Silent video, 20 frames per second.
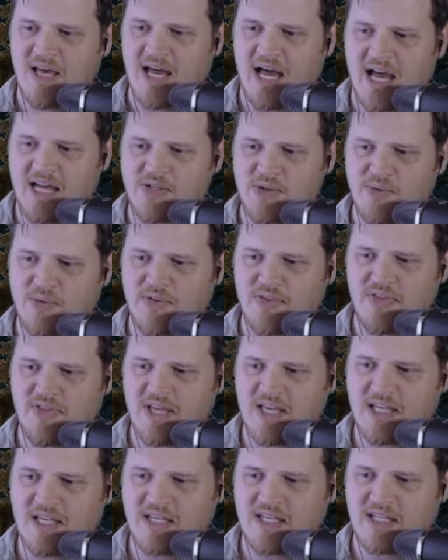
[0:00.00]
I don't
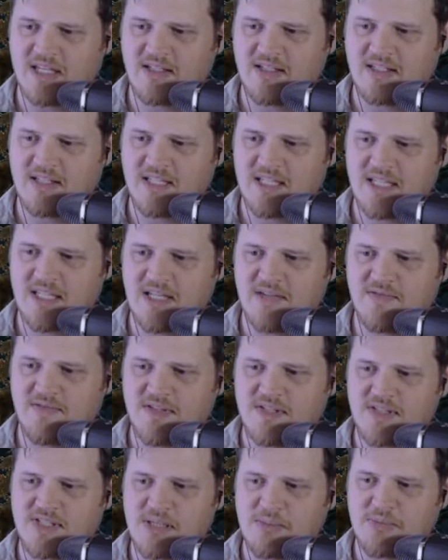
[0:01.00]
think
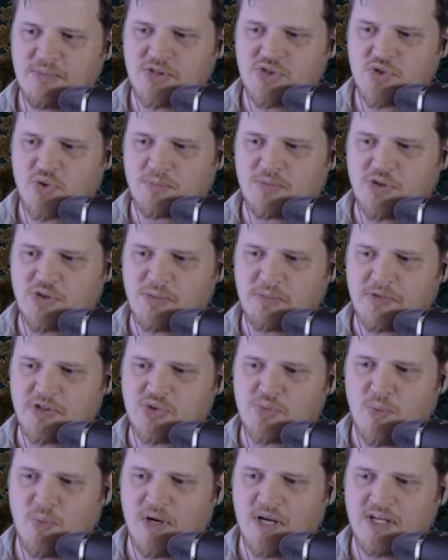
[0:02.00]
even simple
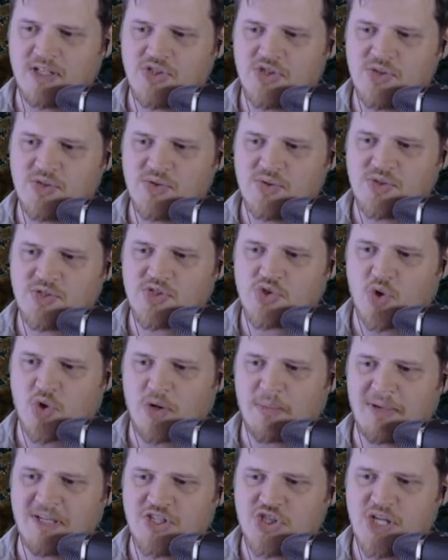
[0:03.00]
stormtroopers wanted to
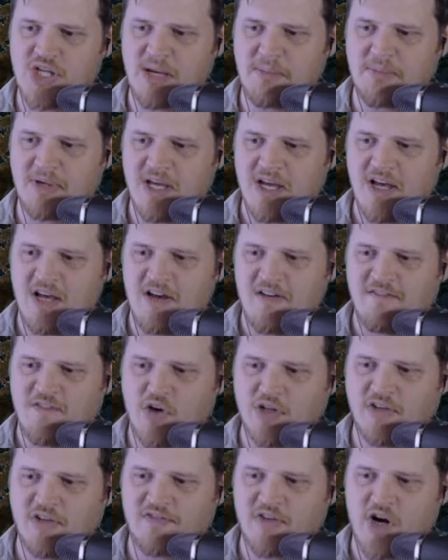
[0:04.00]
storm a ship
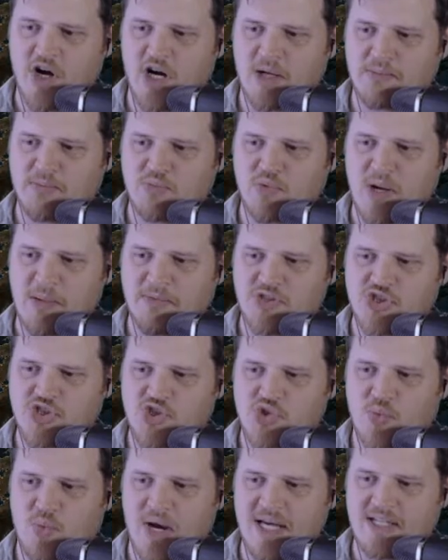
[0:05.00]
full of armed rebels
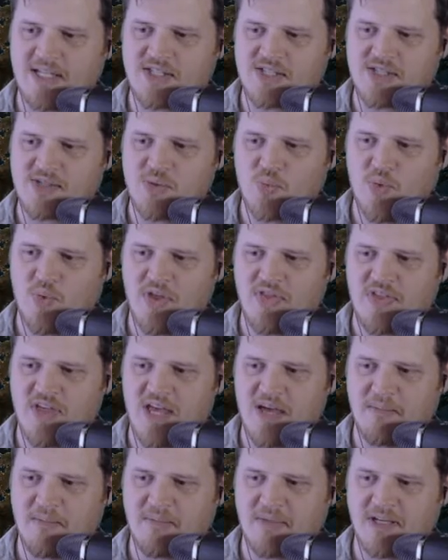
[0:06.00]
twice with
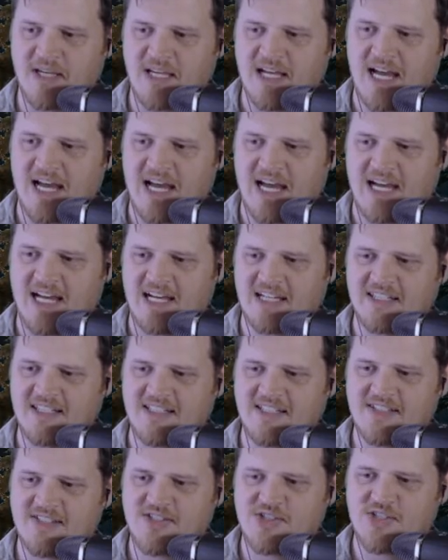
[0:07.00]
him. Haha,
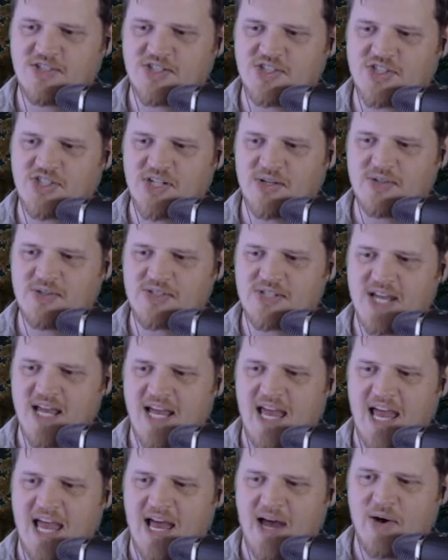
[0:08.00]
it just shows
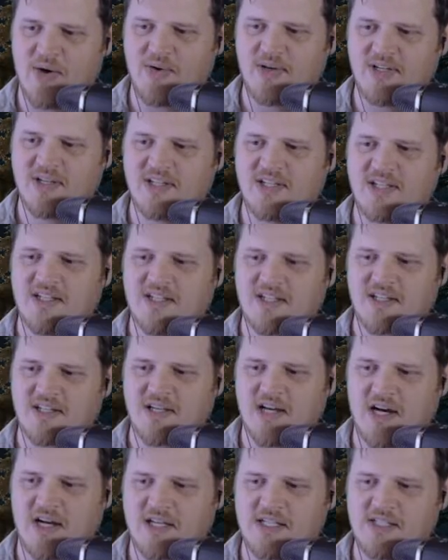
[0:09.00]
how
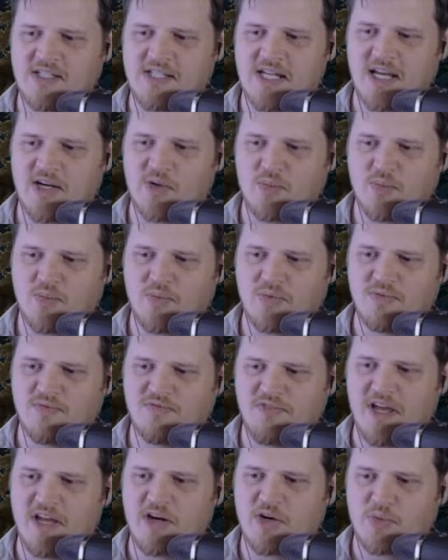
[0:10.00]
cocky
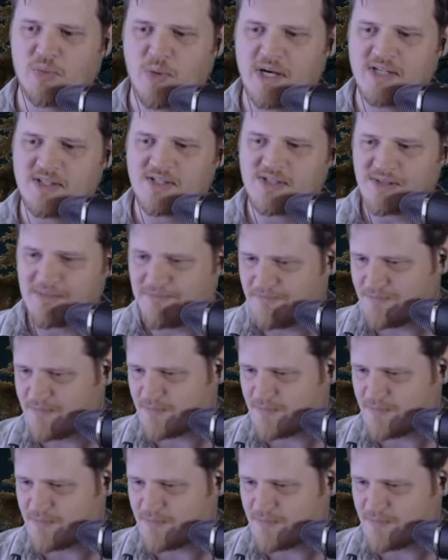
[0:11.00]
Vader was.